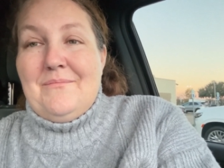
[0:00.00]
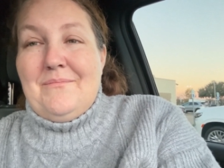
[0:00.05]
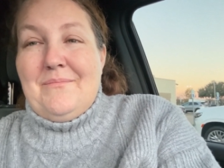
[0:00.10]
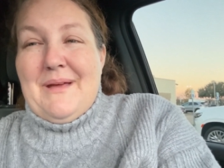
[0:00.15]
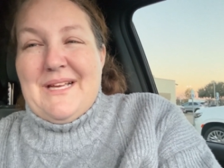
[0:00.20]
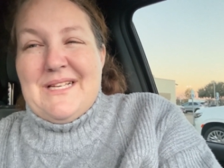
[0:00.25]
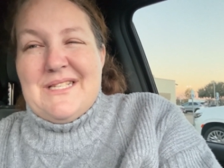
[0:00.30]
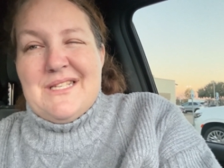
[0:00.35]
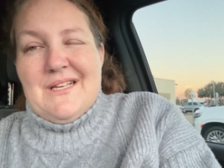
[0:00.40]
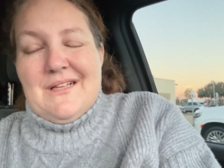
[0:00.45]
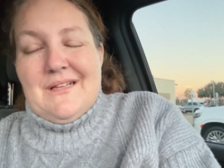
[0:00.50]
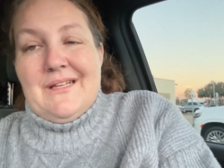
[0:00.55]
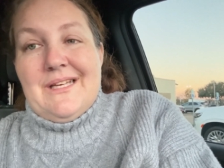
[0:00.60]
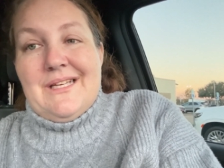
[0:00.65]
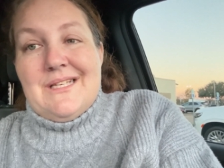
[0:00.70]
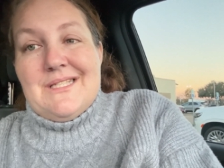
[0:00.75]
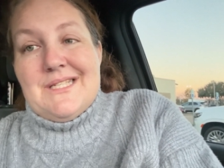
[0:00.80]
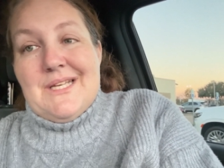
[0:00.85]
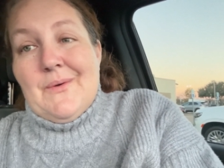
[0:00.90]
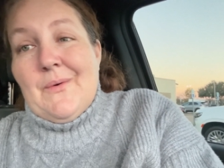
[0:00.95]

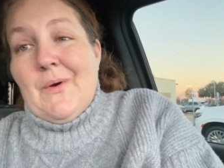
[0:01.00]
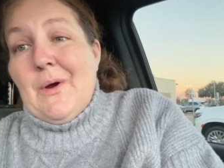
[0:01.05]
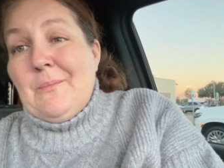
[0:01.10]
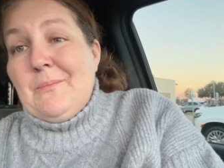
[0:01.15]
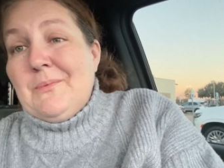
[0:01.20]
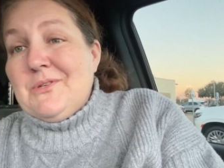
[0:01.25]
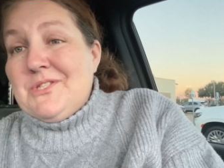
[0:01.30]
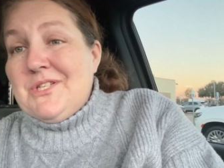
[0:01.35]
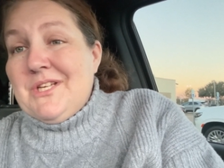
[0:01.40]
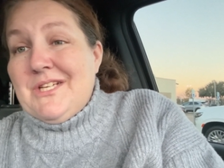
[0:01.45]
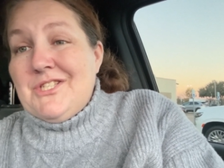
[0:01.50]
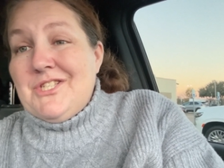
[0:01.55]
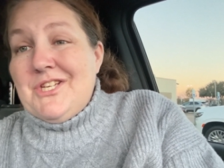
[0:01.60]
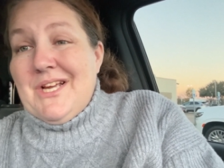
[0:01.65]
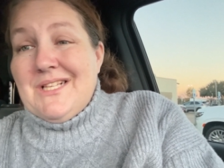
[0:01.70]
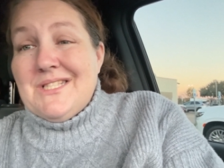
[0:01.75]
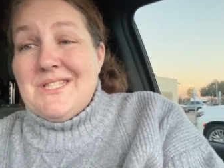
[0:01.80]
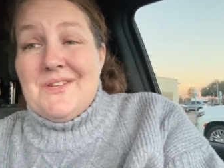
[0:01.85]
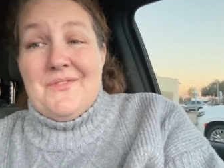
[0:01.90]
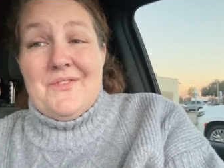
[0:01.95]
basically a 0%
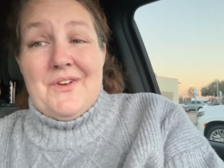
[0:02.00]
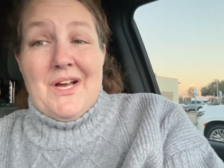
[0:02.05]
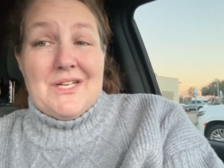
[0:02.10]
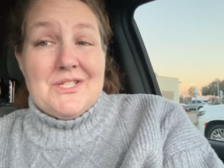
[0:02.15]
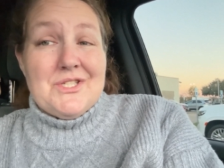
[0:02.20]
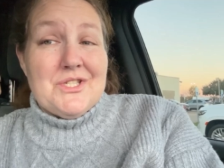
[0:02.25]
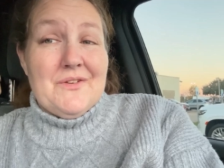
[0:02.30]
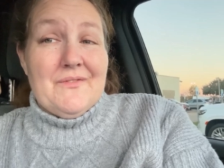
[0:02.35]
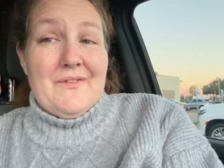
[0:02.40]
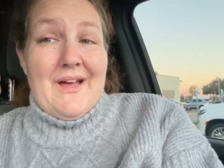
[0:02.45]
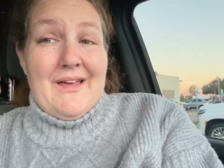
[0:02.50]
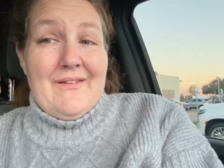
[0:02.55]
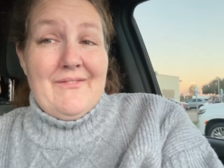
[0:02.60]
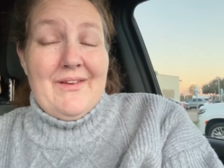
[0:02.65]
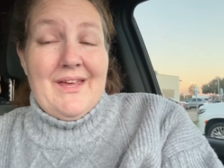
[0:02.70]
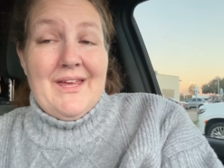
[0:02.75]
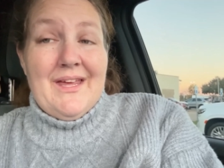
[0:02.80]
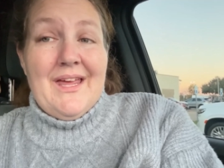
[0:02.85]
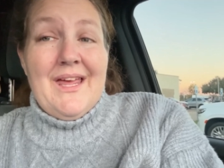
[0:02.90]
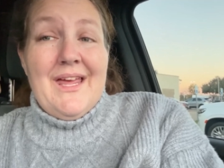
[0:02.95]
chance of not
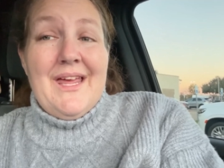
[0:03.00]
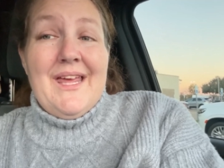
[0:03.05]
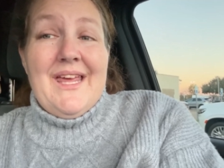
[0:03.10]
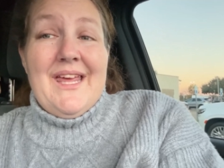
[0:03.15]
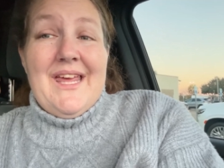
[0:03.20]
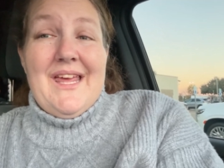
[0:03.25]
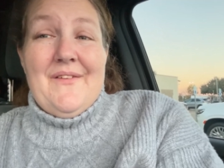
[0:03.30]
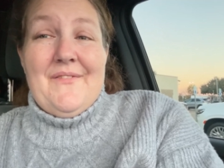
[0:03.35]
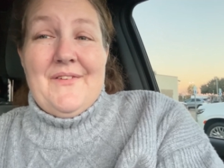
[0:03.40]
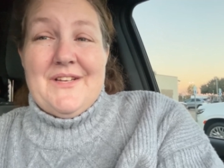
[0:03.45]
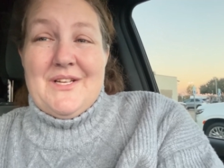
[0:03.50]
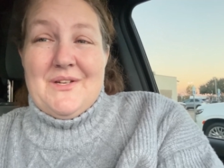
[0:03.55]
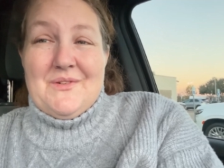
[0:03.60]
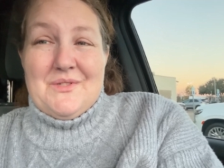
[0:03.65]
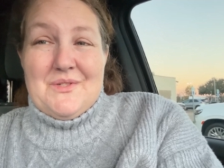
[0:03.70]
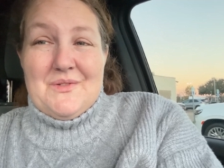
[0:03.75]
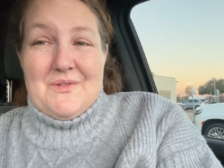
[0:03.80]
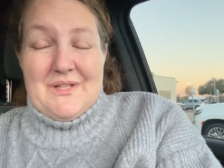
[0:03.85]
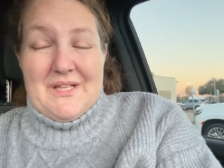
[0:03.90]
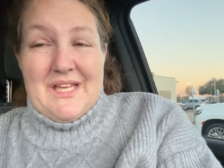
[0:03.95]
surviving if I don't
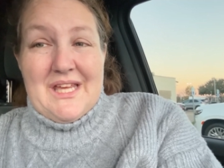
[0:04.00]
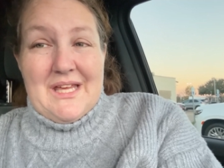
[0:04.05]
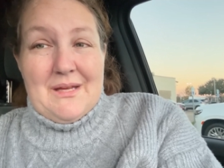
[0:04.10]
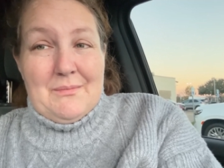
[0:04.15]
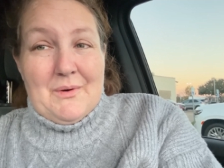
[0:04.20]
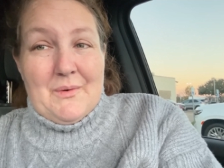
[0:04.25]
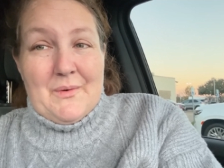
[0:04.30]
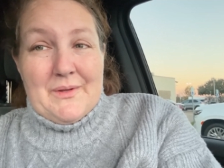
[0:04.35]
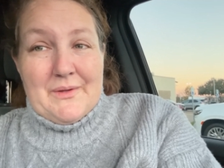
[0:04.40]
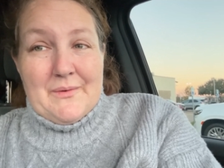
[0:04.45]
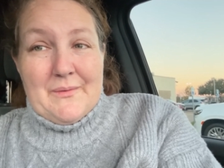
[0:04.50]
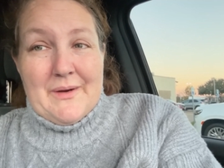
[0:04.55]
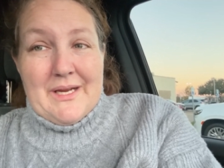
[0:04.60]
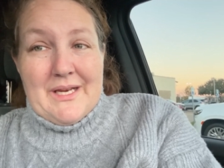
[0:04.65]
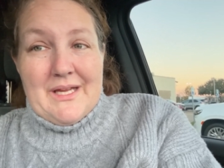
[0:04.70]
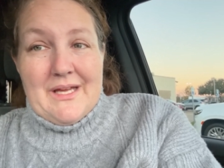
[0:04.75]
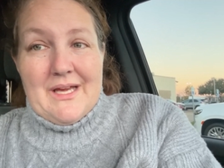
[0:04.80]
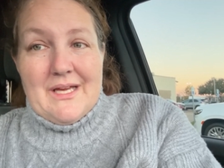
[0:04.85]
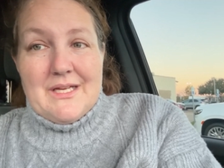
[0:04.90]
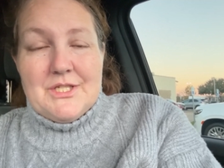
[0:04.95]
do the chemo and the
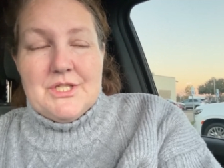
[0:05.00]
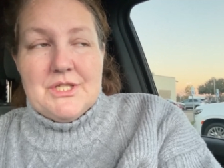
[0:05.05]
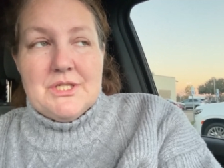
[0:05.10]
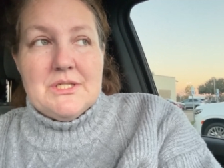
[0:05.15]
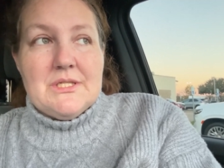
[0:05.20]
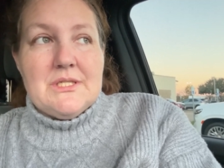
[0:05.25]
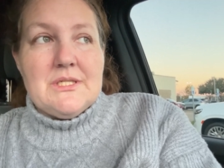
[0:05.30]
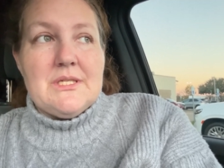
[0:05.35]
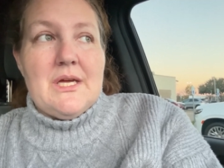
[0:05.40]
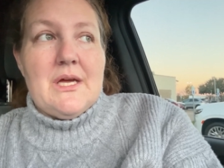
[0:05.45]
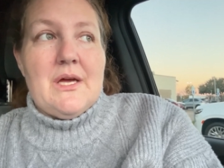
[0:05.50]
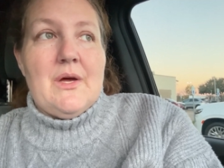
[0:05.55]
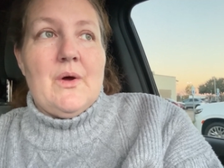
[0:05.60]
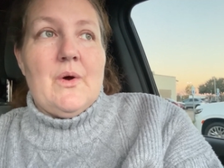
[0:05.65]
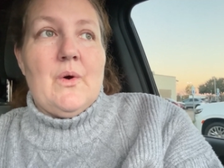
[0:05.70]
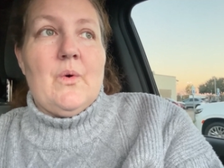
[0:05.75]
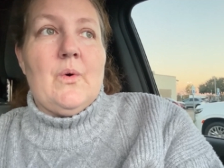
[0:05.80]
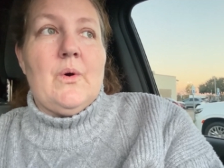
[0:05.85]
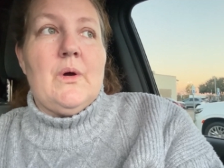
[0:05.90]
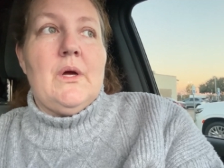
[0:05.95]
radiation.
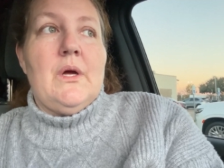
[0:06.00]
So